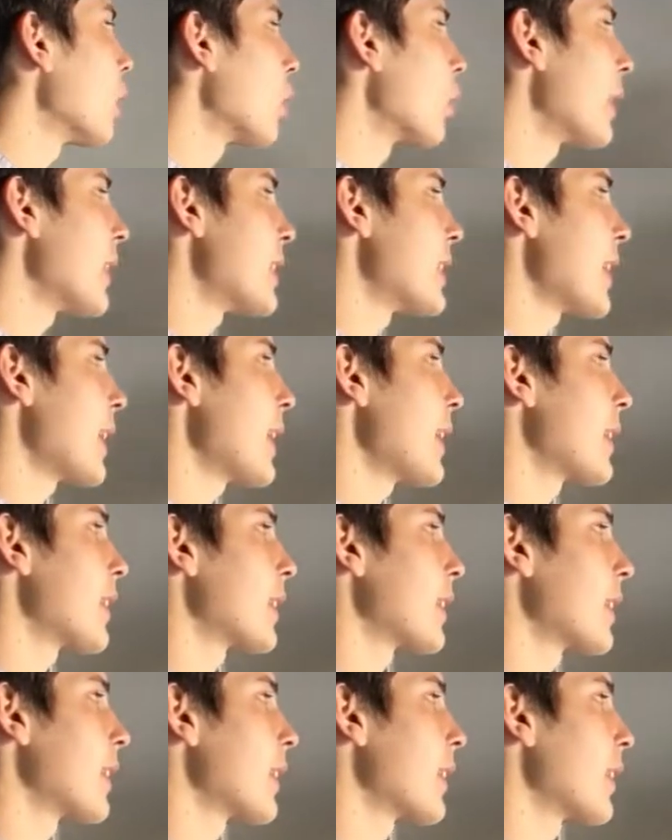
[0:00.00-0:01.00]
we
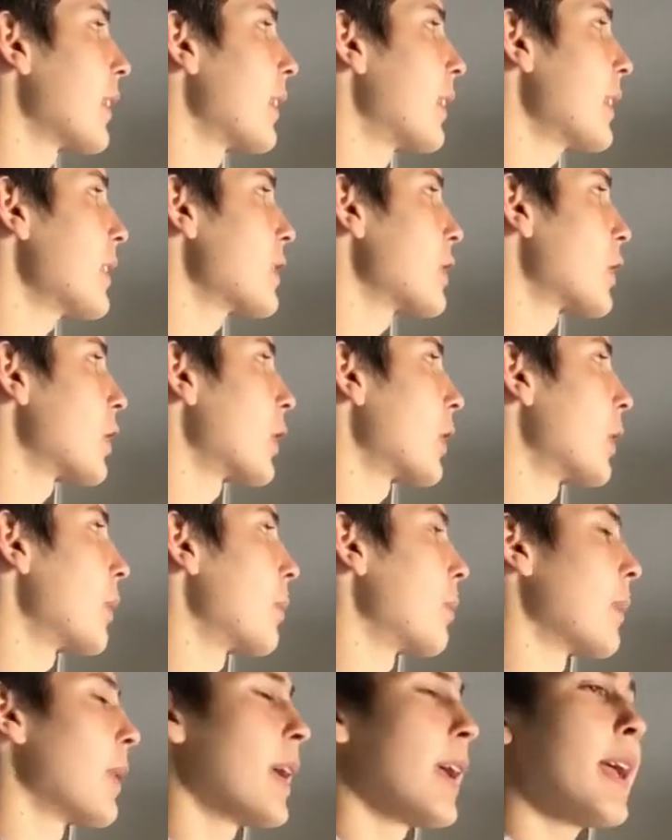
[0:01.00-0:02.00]
take this term